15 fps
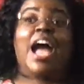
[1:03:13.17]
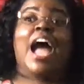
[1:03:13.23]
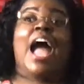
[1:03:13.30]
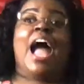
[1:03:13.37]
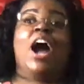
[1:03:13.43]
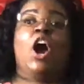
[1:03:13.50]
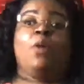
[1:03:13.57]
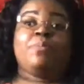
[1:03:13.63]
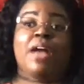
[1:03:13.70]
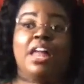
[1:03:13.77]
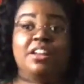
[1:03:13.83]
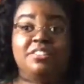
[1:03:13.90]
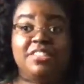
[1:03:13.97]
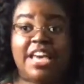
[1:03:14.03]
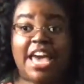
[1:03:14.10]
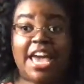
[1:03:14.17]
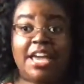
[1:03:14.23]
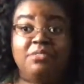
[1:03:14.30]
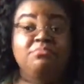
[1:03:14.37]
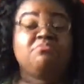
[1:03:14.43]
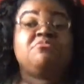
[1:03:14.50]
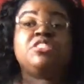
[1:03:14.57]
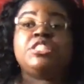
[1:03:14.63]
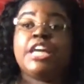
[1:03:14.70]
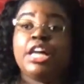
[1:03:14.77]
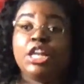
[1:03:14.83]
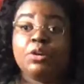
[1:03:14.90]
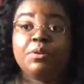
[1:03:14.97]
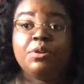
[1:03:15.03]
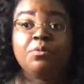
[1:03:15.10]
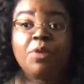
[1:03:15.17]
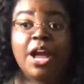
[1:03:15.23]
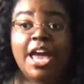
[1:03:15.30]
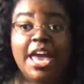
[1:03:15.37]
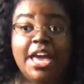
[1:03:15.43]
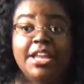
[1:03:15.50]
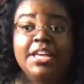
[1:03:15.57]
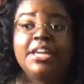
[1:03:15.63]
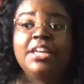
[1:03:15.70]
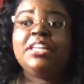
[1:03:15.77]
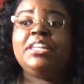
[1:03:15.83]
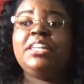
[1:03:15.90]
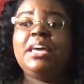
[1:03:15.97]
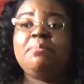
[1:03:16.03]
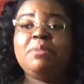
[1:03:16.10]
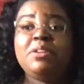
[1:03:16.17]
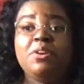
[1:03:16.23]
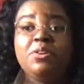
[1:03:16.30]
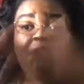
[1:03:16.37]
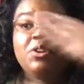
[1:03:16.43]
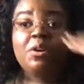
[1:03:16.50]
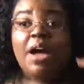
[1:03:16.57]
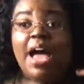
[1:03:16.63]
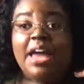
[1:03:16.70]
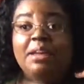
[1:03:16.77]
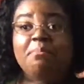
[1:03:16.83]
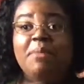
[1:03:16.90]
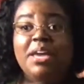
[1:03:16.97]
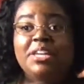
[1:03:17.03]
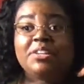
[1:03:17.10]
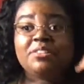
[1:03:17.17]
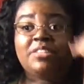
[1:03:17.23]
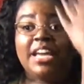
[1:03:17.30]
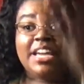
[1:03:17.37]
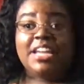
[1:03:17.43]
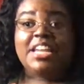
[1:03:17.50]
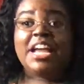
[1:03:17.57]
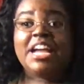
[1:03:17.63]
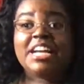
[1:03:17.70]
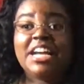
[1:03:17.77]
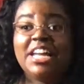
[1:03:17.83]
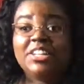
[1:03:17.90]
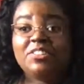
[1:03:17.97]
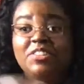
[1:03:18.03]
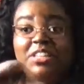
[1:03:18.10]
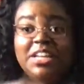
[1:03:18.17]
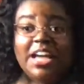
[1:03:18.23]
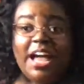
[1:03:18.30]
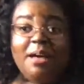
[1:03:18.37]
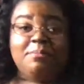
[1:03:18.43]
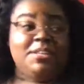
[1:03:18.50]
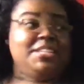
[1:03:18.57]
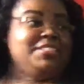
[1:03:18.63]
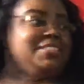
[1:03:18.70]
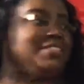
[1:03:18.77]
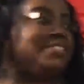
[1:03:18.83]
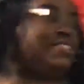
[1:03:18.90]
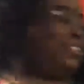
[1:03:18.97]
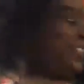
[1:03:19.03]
I hope y'all are saying yellow and red. Let me know you know how to make your secondary colors in the comments.